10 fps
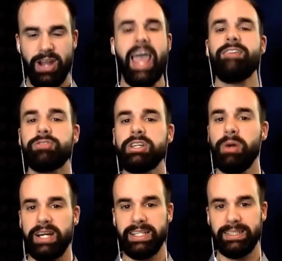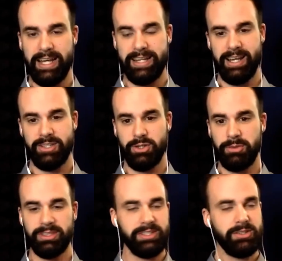everybody likes ice
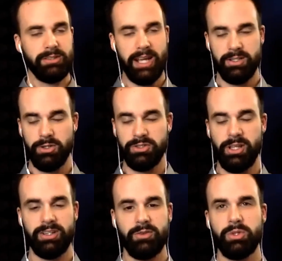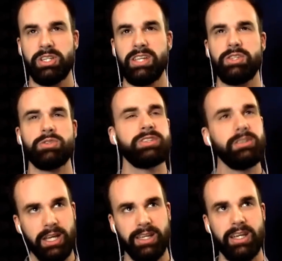cream. Unless you're lactose intolerant, in which case you
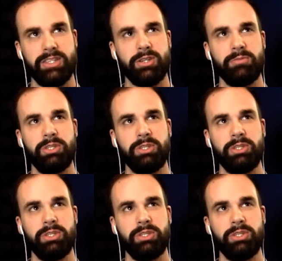still like ice cream.